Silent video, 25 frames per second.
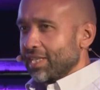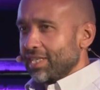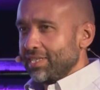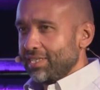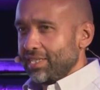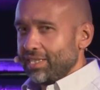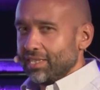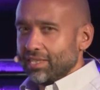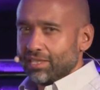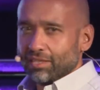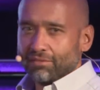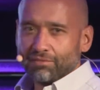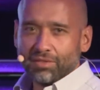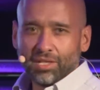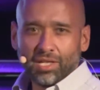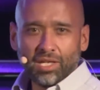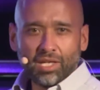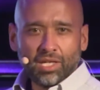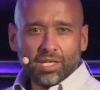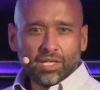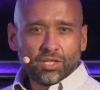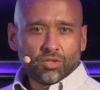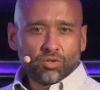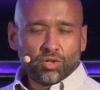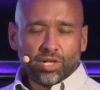idea of
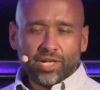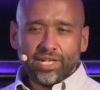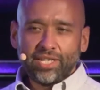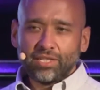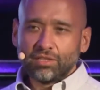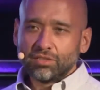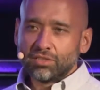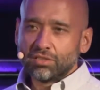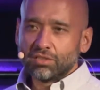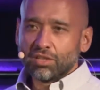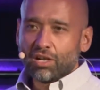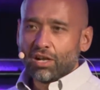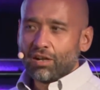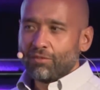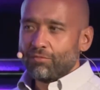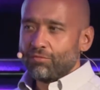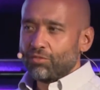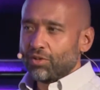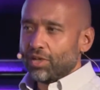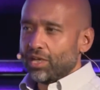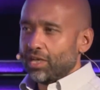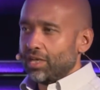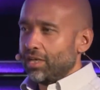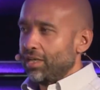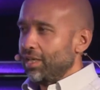creating
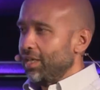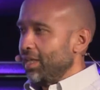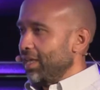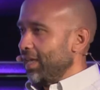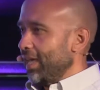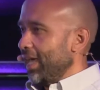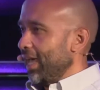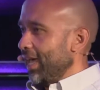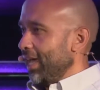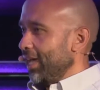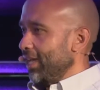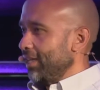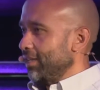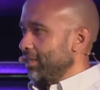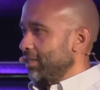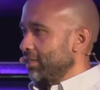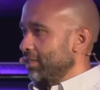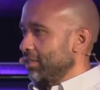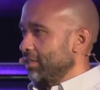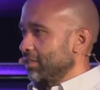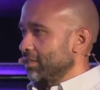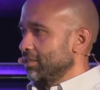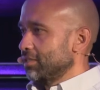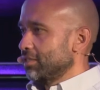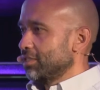software and
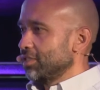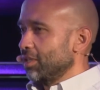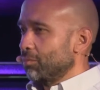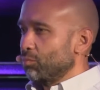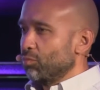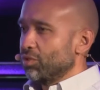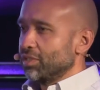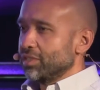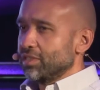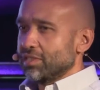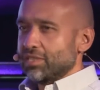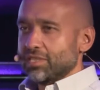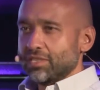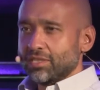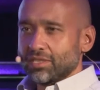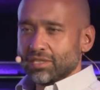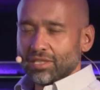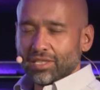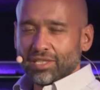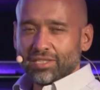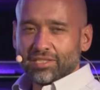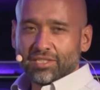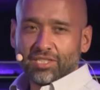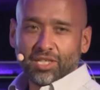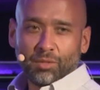someone
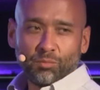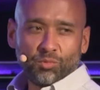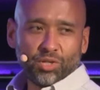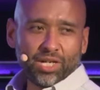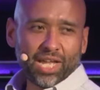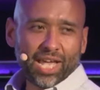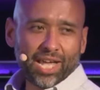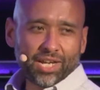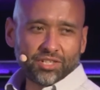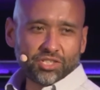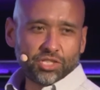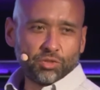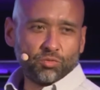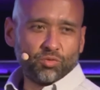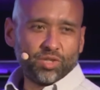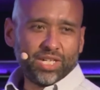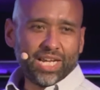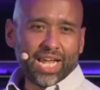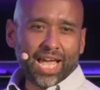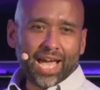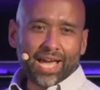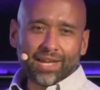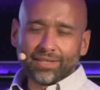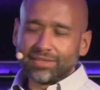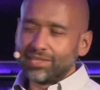actually
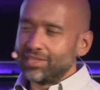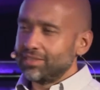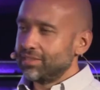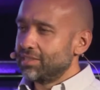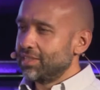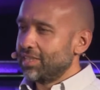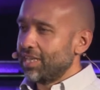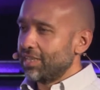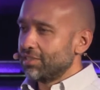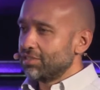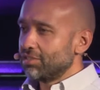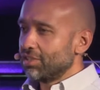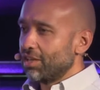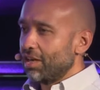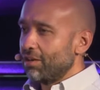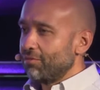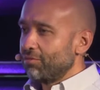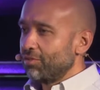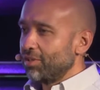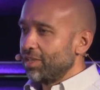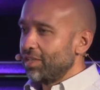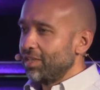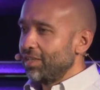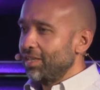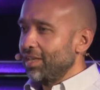reacting to that
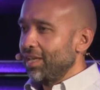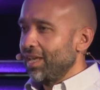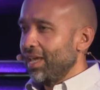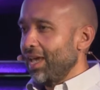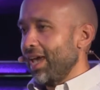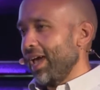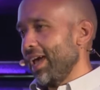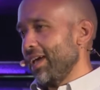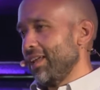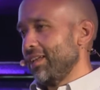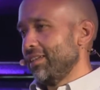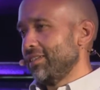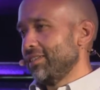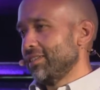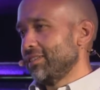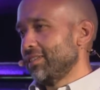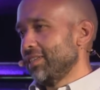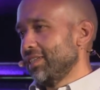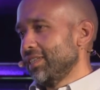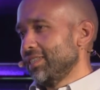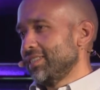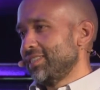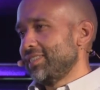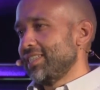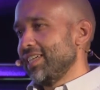software and
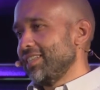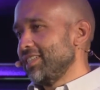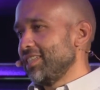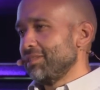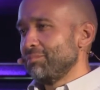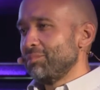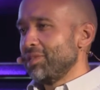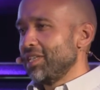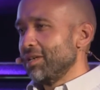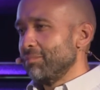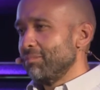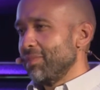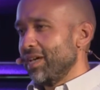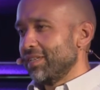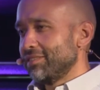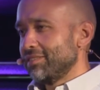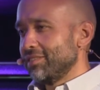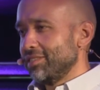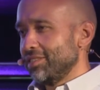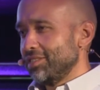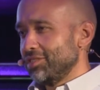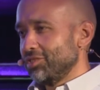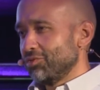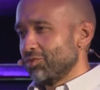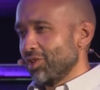sending me a
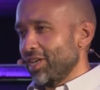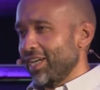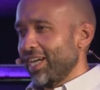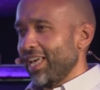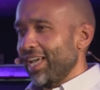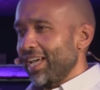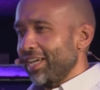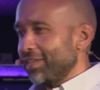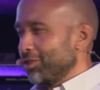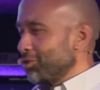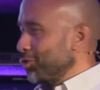message, right? I had